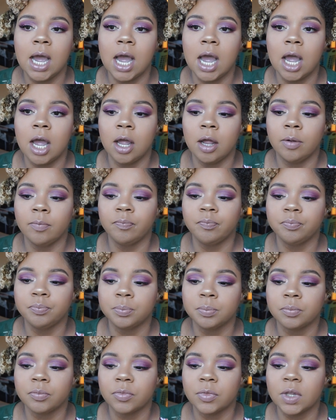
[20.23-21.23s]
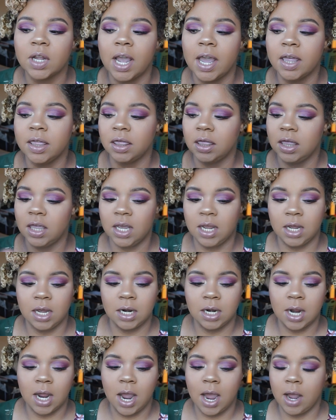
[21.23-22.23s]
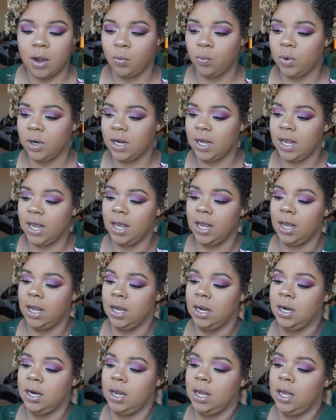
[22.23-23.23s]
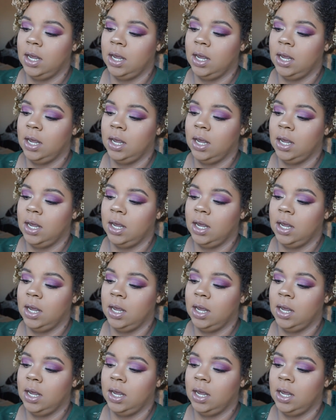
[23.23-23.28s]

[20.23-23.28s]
And then I went ahead